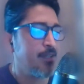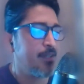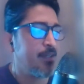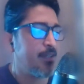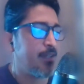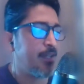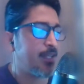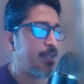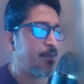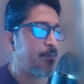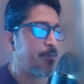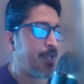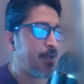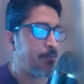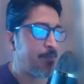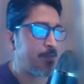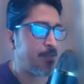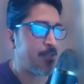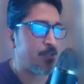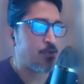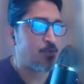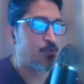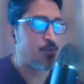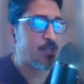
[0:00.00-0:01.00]
And I'm
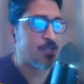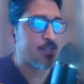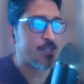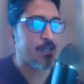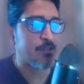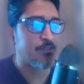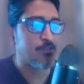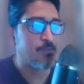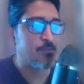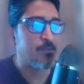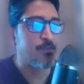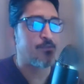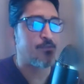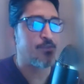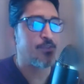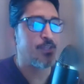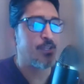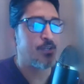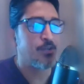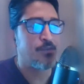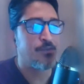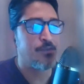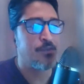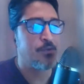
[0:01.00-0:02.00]
happy that you reached out to me for
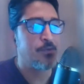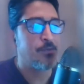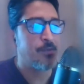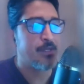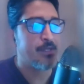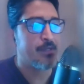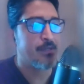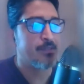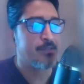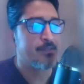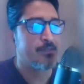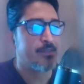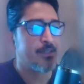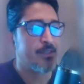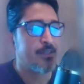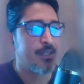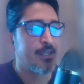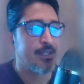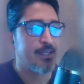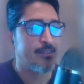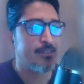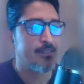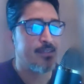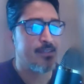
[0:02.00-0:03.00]
the interview because,
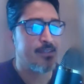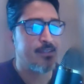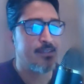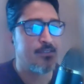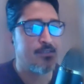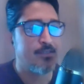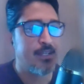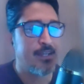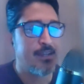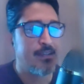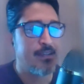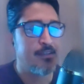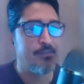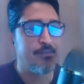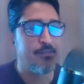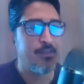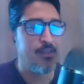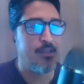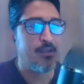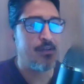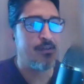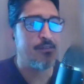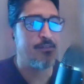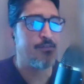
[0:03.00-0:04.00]
like I said, there's not
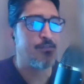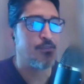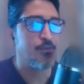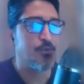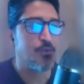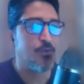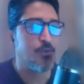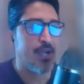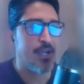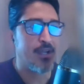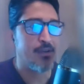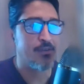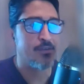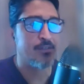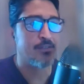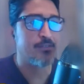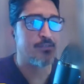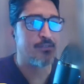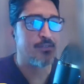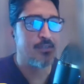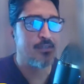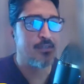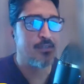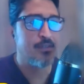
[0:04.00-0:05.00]
enough love for
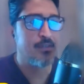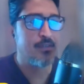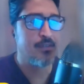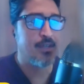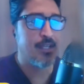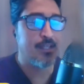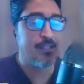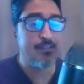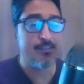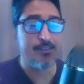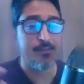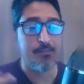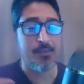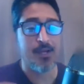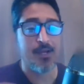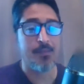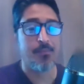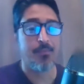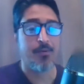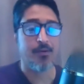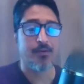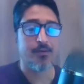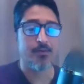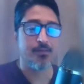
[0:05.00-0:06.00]
writers, at least in
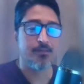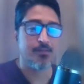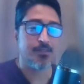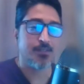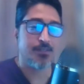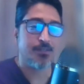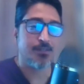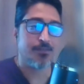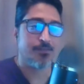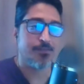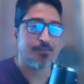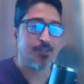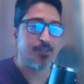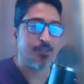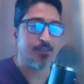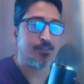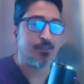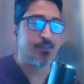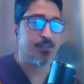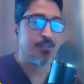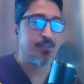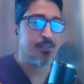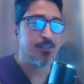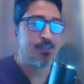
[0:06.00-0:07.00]
my part of
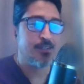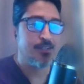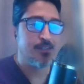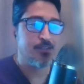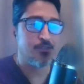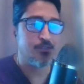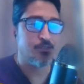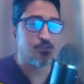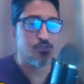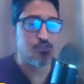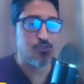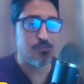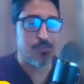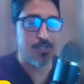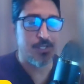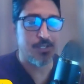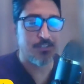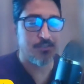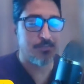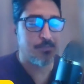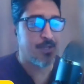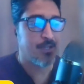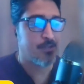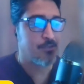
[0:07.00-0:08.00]
the social
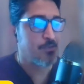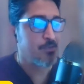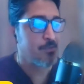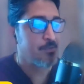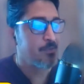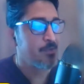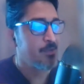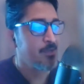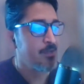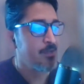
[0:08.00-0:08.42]
media spectrum.